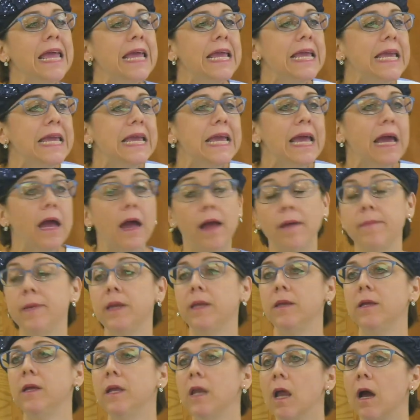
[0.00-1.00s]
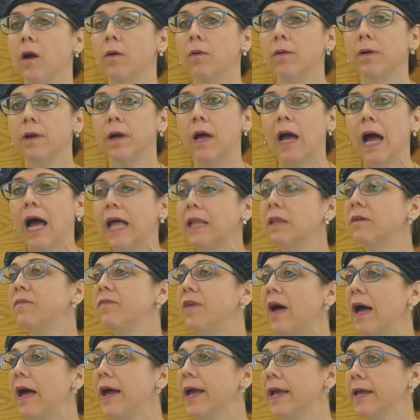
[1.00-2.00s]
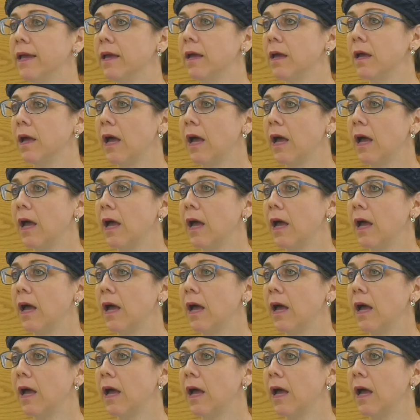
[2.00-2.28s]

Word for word: he, I mean, you know, halavai.